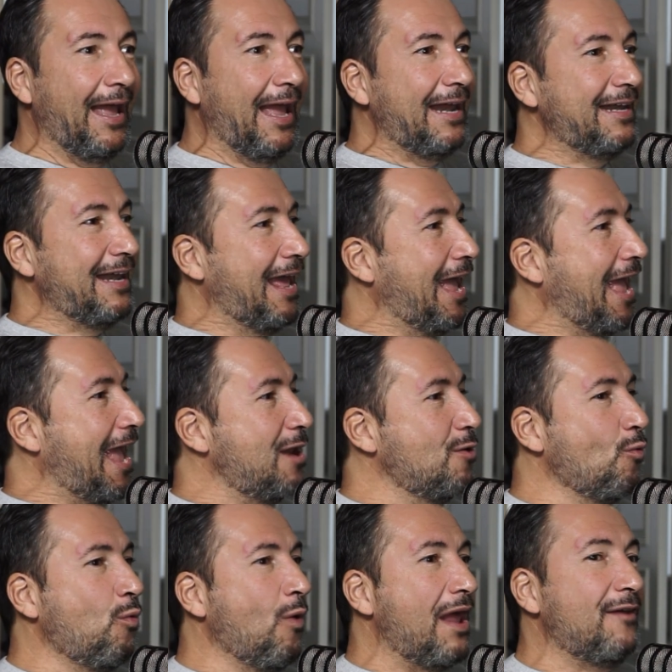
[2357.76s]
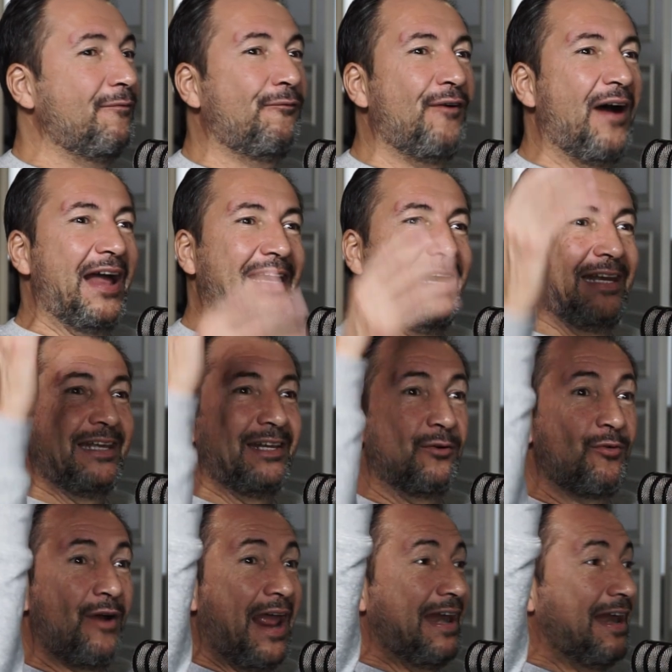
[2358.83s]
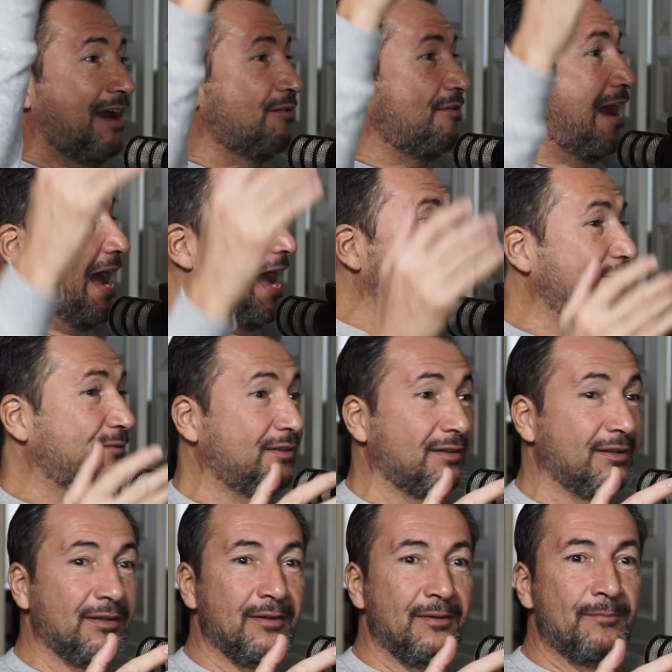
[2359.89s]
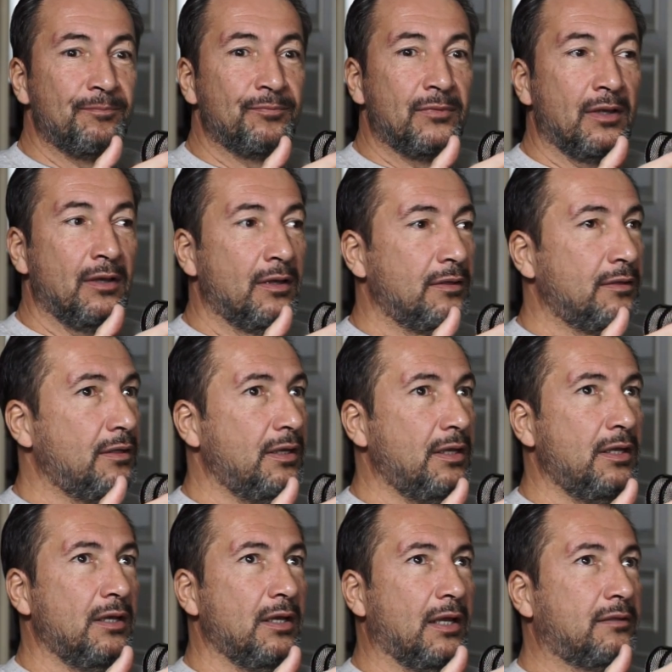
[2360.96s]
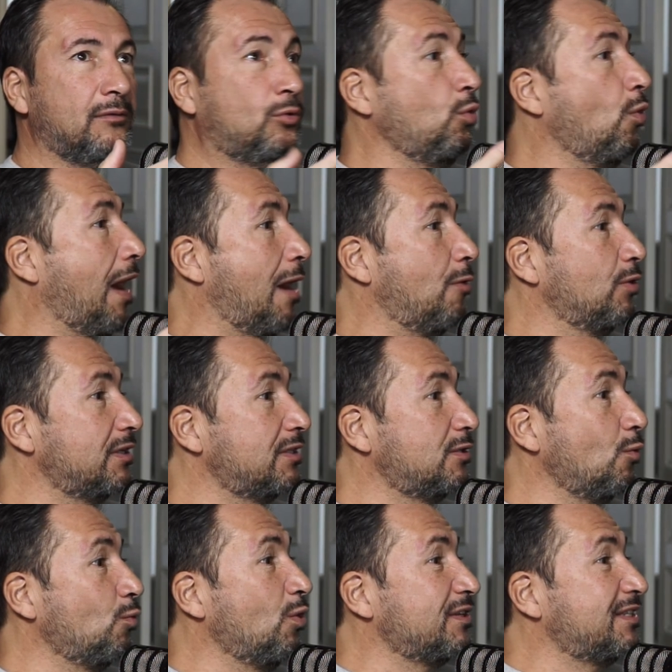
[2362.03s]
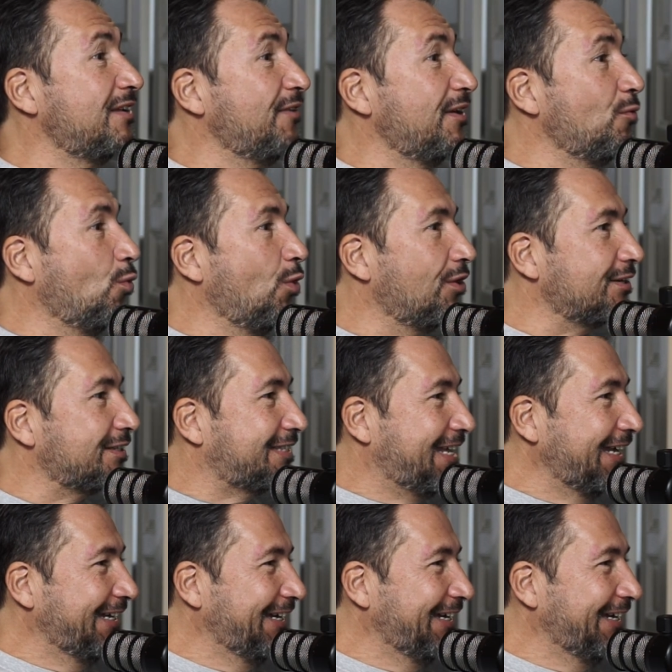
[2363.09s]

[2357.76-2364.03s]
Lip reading: And when finally rain arrived, in 2 hours was even worse.